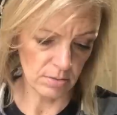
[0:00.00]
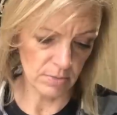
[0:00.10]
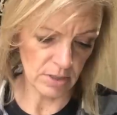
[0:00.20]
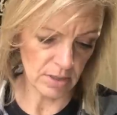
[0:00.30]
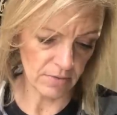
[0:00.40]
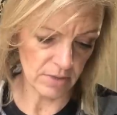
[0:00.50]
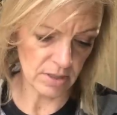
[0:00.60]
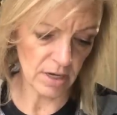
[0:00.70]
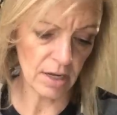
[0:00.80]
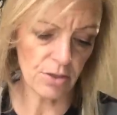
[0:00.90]
Let me see if it says,
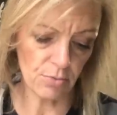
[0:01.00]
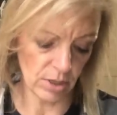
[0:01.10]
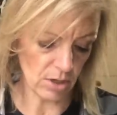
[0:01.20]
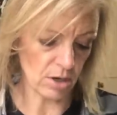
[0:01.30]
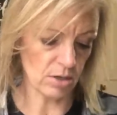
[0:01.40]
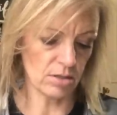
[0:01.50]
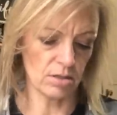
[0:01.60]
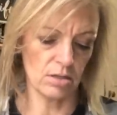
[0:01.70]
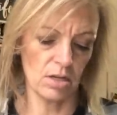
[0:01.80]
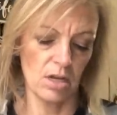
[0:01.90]
I got three yards.
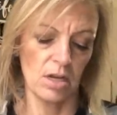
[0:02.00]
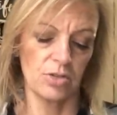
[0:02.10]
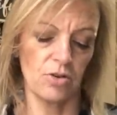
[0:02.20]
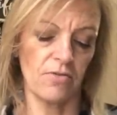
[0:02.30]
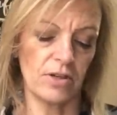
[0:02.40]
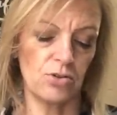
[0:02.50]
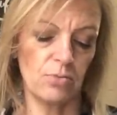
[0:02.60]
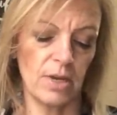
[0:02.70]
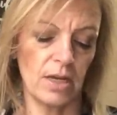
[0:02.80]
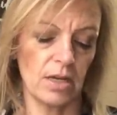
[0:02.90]
So if I do
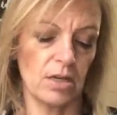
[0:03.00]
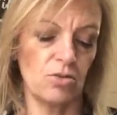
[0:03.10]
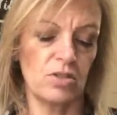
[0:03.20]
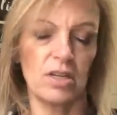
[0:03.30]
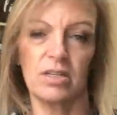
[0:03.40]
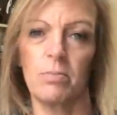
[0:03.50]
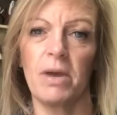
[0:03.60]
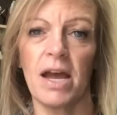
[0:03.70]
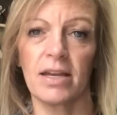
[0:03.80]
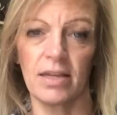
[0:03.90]
make, use it as a
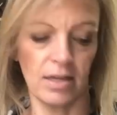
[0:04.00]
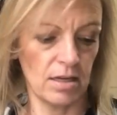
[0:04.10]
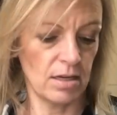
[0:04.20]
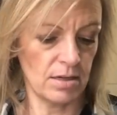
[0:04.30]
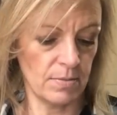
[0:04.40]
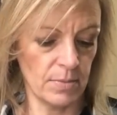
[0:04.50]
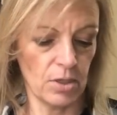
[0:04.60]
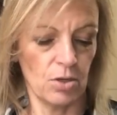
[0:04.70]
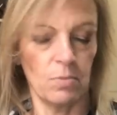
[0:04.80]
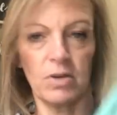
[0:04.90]
backing, um, it
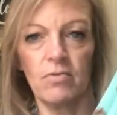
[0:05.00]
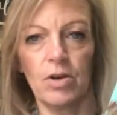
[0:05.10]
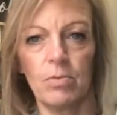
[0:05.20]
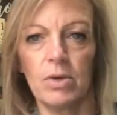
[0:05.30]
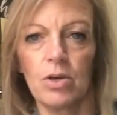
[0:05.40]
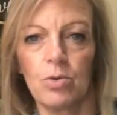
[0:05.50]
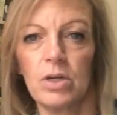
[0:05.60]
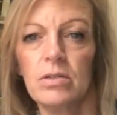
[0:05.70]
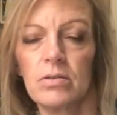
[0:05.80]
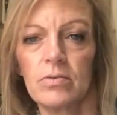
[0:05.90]
couldn't be a very big
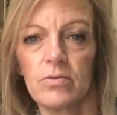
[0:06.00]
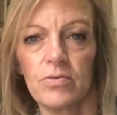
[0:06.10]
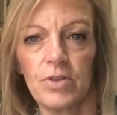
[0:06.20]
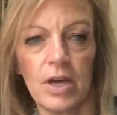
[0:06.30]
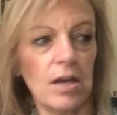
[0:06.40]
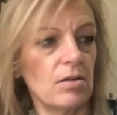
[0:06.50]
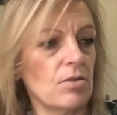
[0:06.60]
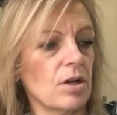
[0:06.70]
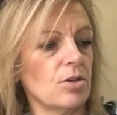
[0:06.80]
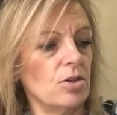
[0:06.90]
quilt for that,
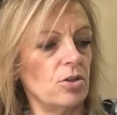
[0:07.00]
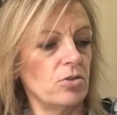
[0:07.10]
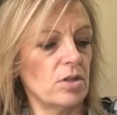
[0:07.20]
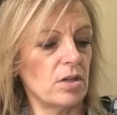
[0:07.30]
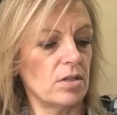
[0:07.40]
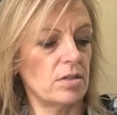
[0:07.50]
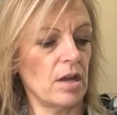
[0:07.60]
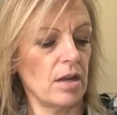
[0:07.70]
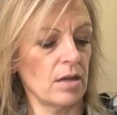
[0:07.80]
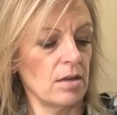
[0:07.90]
or I could use it as
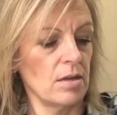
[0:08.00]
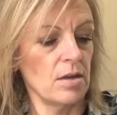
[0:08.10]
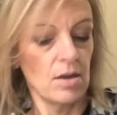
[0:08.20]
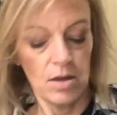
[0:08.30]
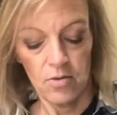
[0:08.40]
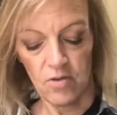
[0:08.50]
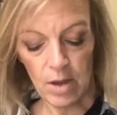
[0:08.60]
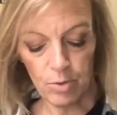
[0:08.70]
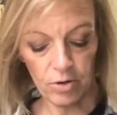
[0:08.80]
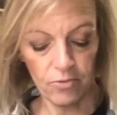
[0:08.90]
setting
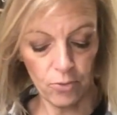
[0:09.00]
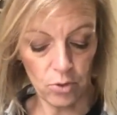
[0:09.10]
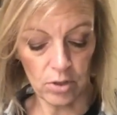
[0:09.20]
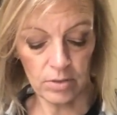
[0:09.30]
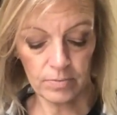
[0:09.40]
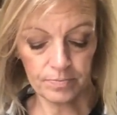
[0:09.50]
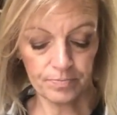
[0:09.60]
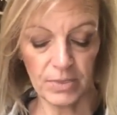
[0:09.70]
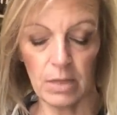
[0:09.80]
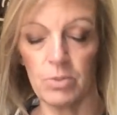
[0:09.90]
fabric for
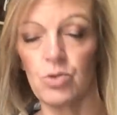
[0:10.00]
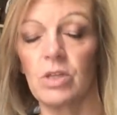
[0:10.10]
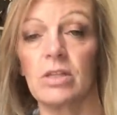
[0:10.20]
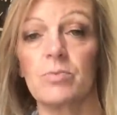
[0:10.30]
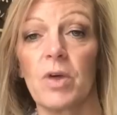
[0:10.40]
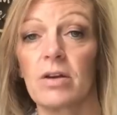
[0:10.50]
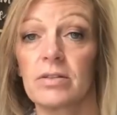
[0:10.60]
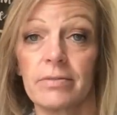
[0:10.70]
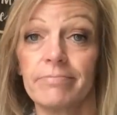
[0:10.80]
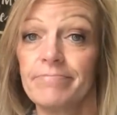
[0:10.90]
in between these
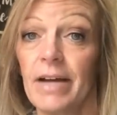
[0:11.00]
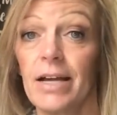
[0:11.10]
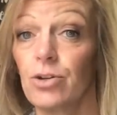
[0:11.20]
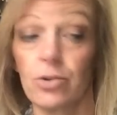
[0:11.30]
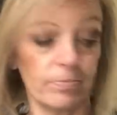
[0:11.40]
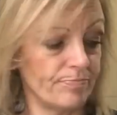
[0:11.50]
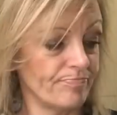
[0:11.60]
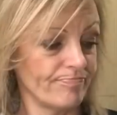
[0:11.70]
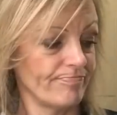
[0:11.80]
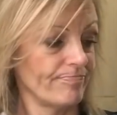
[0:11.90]
blocks. I don't know.
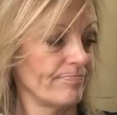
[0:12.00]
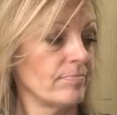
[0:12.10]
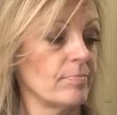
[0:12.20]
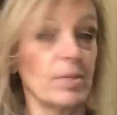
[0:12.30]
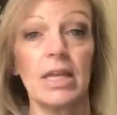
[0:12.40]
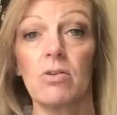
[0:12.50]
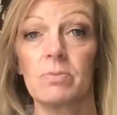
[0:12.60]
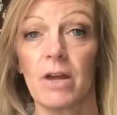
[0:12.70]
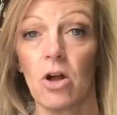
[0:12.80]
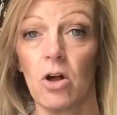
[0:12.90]
But that was
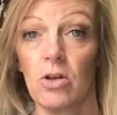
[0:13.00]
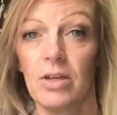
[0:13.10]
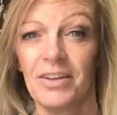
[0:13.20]
my haul.